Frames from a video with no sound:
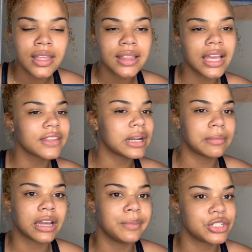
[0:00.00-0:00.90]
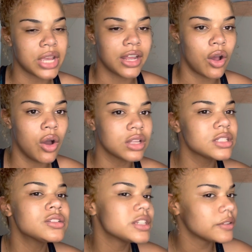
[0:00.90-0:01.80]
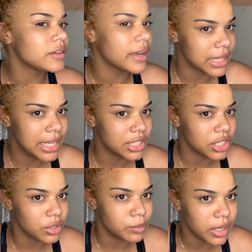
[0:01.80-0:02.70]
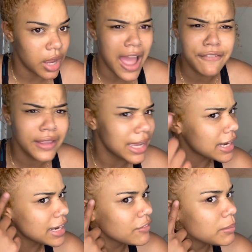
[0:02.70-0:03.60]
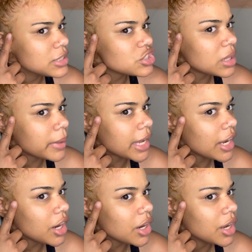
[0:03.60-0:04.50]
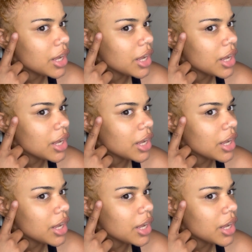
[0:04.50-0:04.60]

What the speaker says: Like, then I'm not going to be shy at all. It's a little different if I like you. But I feel like I didn't even mention that my hair